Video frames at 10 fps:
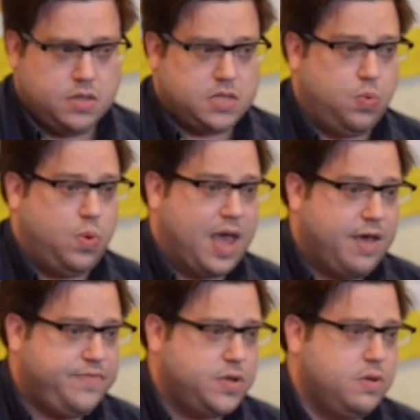So we
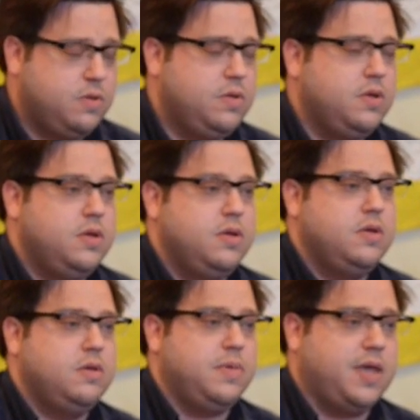have to
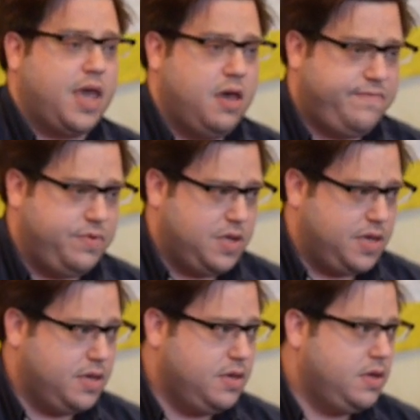be careful
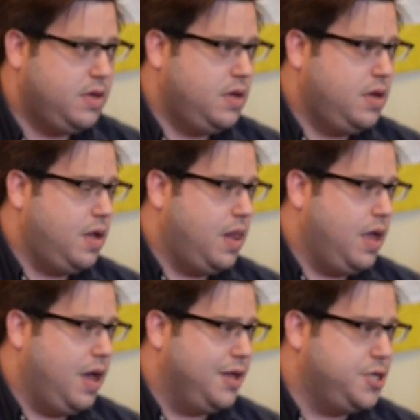here
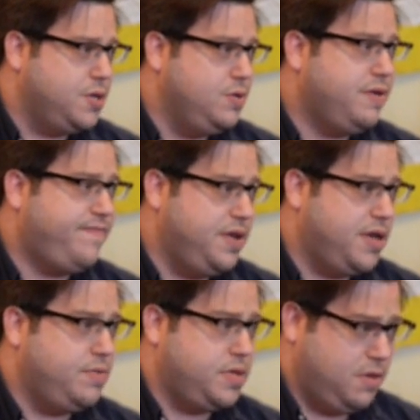and to defend
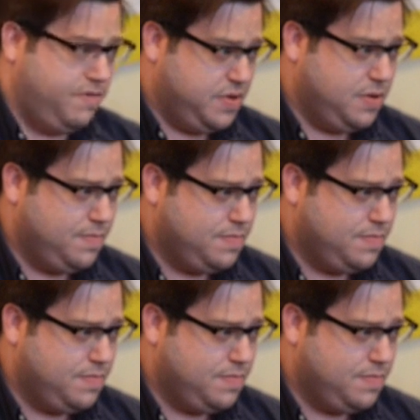ourselves.